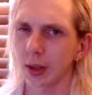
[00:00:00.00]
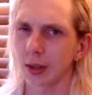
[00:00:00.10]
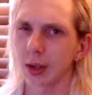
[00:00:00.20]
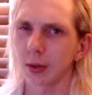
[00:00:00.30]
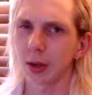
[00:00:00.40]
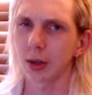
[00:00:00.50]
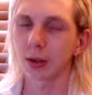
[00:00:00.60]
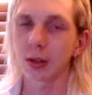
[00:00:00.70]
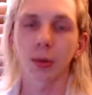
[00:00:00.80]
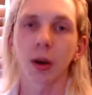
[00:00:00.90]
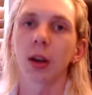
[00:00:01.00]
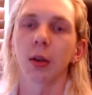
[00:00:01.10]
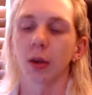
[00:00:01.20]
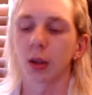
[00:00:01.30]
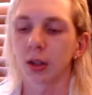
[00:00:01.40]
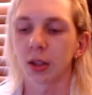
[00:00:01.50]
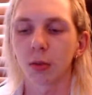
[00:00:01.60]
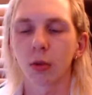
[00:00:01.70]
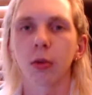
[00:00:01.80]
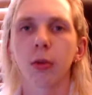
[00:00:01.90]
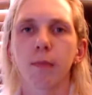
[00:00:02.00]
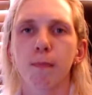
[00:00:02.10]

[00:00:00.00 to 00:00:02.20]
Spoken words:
that's how big it is, but anyway, it's small